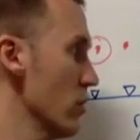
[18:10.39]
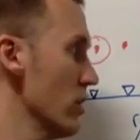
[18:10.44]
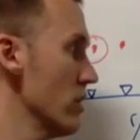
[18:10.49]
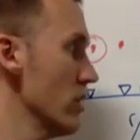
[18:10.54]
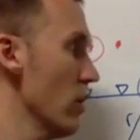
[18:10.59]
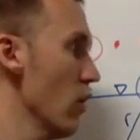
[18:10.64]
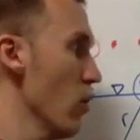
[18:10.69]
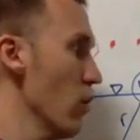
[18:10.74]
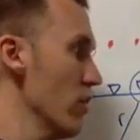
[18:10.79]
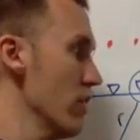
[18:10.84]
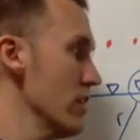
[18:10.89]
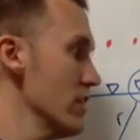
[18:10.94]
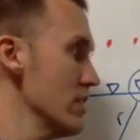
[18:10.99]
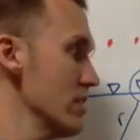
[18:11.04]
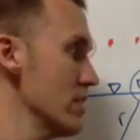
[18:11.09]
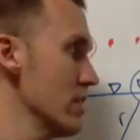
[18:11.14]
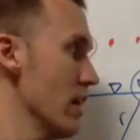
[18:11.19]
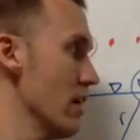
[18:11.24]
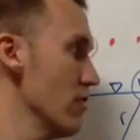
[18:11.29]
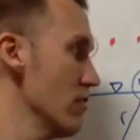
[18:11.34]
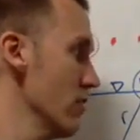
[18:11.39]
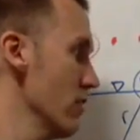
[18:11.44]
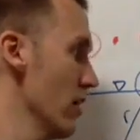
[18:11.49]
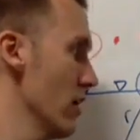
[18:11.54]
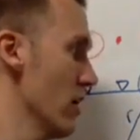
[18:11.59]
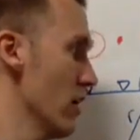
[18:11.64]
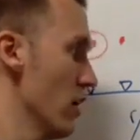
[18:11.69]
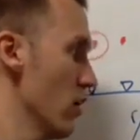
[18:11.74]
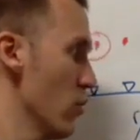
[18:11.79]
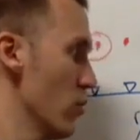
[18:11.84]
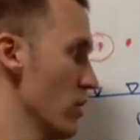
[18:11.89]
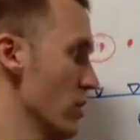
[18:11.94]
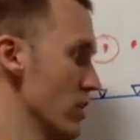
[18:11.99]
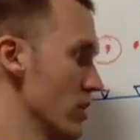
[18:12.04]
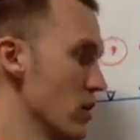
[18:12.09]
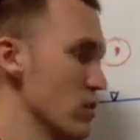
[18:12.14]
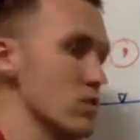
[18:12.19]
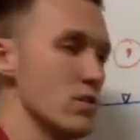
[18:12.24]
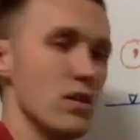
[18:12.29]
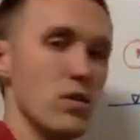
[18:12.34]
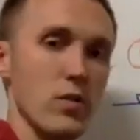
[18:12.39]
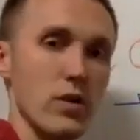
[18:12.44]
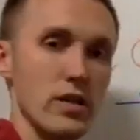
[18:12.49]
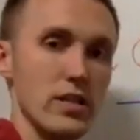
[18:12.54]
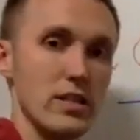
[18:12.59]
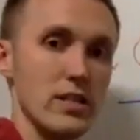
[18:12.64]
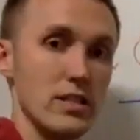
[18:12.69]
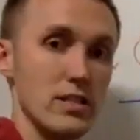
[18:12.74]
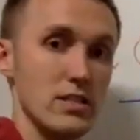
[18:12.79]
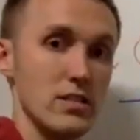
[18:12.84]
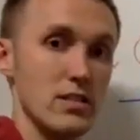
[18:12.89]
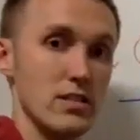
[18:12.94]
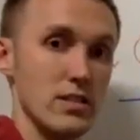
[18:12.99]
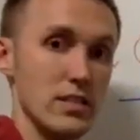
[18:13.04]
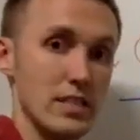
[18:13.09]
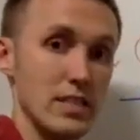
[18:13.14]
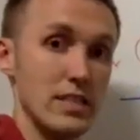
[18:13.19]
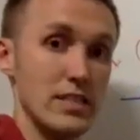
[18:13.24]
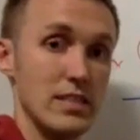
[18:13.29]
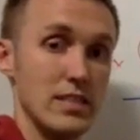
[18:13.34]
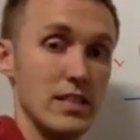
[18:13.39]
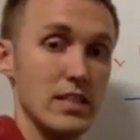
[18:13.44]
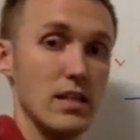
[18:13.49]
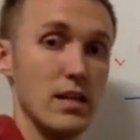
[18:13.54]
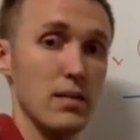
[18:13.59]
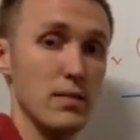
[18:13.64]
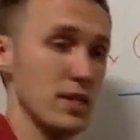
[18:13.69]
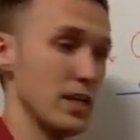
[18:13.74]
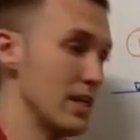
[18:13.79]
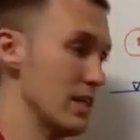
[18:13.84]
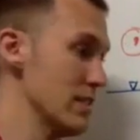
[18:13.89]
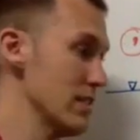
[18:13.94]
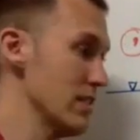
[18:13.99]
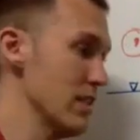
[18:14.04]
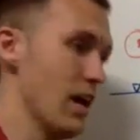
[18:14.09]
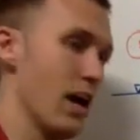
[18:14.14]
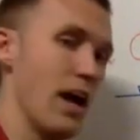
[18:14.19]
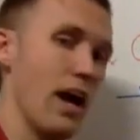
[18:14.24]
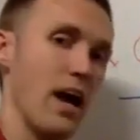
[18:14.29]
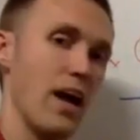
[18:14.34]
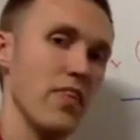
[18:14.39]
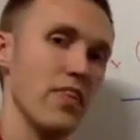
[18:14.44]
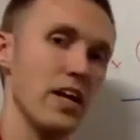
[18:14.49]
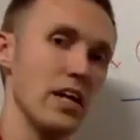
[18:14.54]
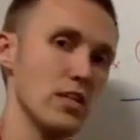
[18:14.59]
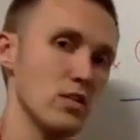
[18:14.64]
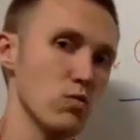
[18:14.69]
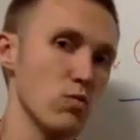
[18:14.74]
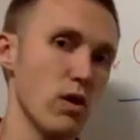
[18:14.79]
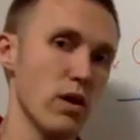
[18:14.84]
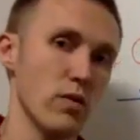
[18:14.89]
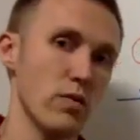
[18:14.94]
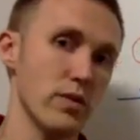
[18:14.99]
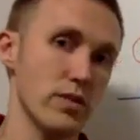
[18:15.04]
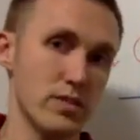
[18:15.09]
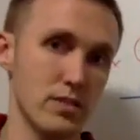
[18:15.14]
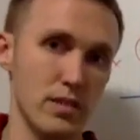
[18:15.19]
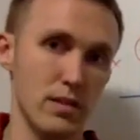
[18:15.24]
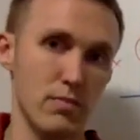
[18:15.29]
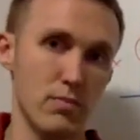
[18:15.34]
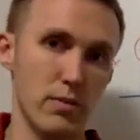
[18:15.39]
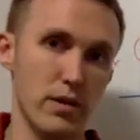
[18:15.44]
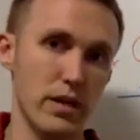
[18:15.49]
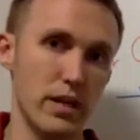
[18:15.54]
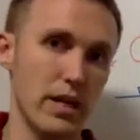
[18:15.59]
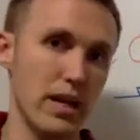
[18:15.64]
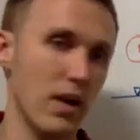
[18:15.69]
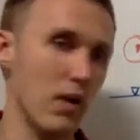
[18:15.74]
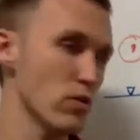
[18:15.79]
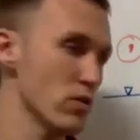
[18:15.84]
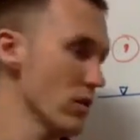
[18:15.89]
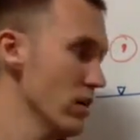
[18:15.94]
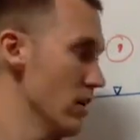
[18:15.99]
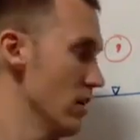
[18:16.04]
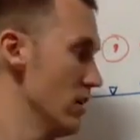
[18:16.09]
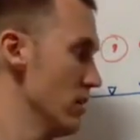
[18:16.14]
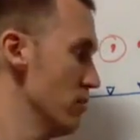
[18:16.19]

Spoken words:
We know this stuff, we don't know what the density anomaly is, and that's why we separate it out,